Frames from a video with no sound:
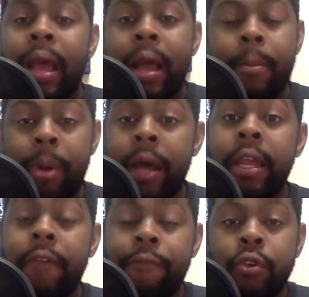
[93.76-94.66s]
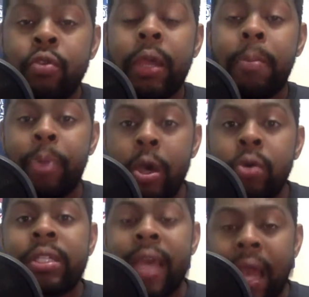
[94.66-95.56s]
But if you can
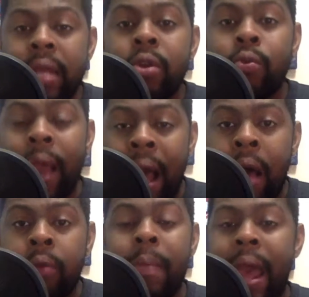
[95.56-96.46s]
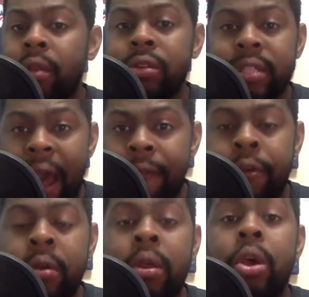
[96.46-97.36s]
build talent around Matthew
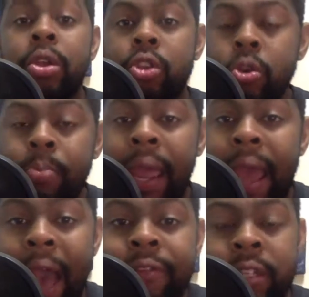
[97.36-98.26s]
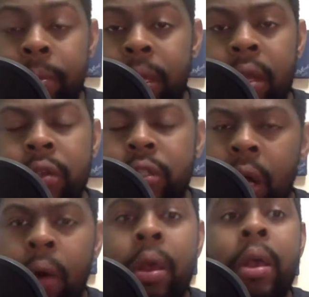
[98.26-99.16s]
Stafford, you may have something here.
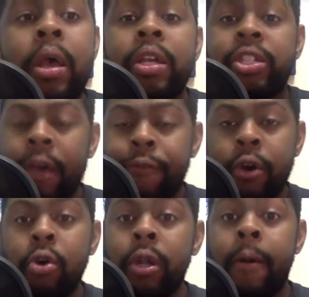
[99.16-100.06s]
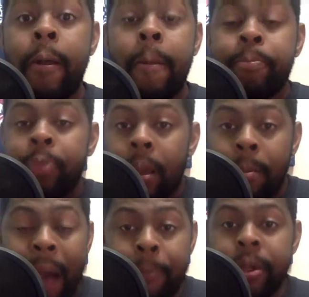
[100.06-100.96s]
So, Jeff Okudah,
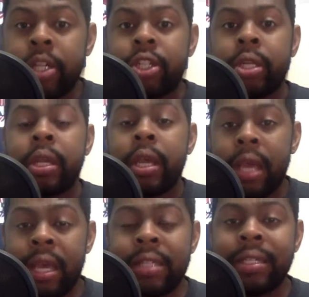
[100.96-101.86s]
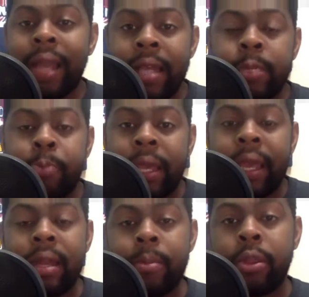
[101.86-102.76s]
my prediction is the Lions pick
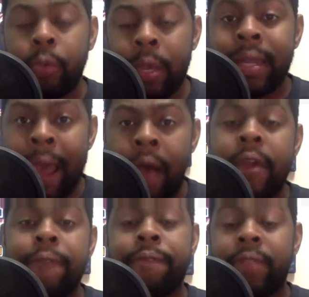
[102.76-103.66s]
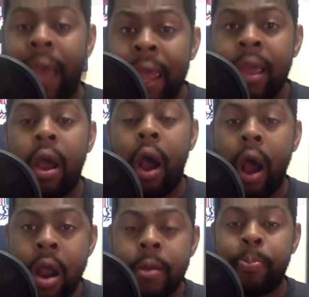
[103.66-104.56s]
at number 3. Now, if they
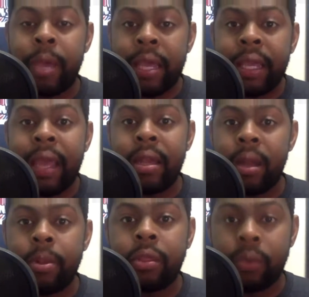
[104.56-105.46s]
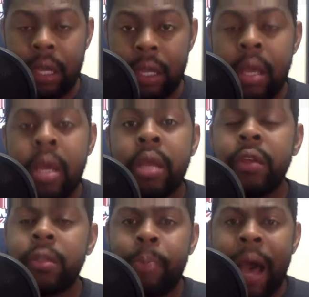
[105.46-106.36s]
aren't picking at number 3,
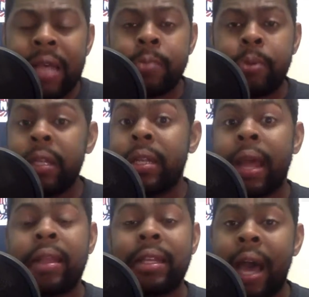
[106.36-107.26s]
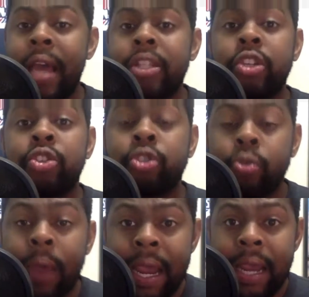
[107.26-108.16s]
there's a possibility that the Lions can
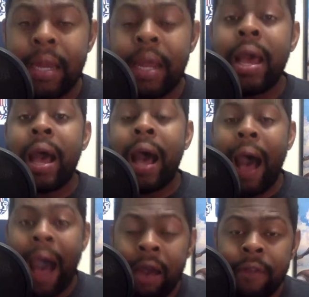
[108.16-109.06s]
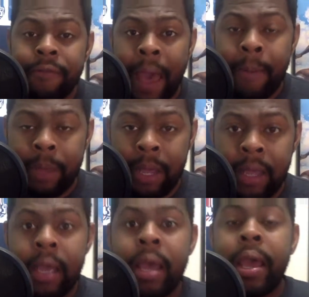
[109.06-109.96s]
trade out of that
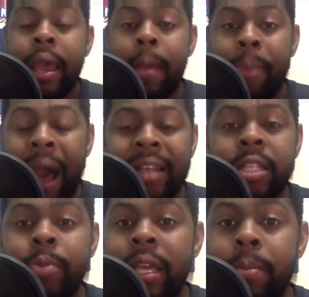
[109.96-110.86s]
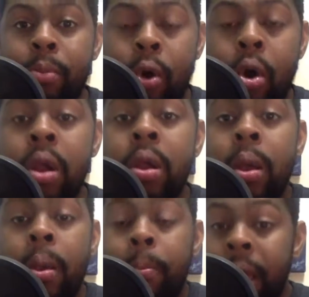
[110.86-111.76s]
pick and possibly get more
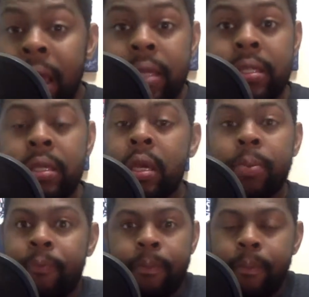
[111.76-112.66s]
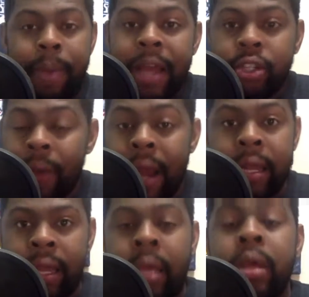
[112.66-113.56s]
picks by
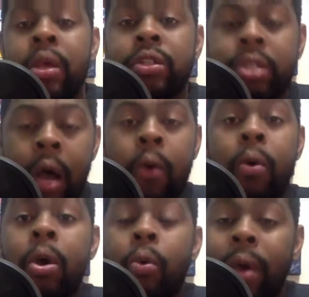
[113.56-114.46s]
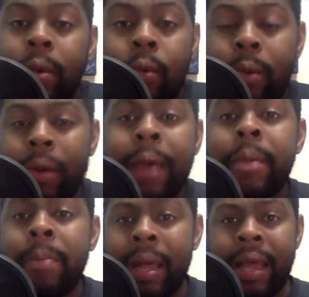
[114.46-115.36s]
trading it. So, what I
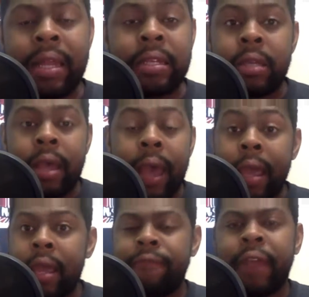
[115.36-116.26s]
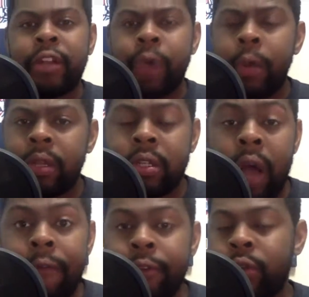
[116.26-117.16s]
mean by that is, hey, if they trade with the
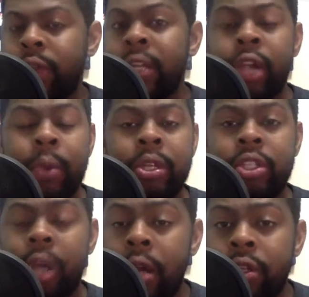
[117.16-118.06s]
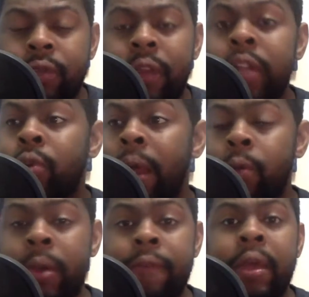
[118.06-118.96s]
Dolphins, or if they trade with the Chargers, or if they trade
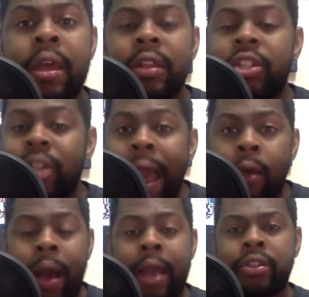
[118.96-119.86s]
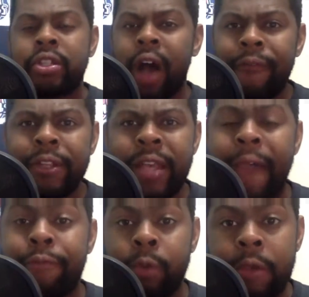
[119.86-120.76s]
with the Jaguars, the Dolphins
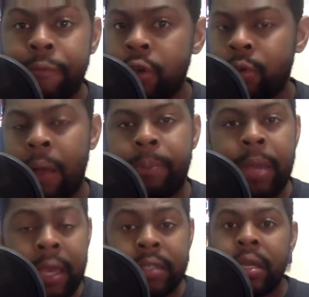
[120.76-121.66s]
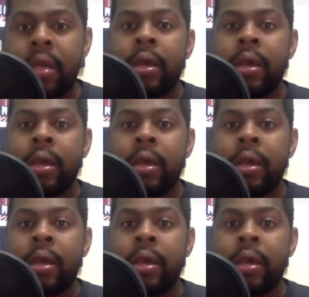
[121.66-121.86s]
have 3 first-round picks.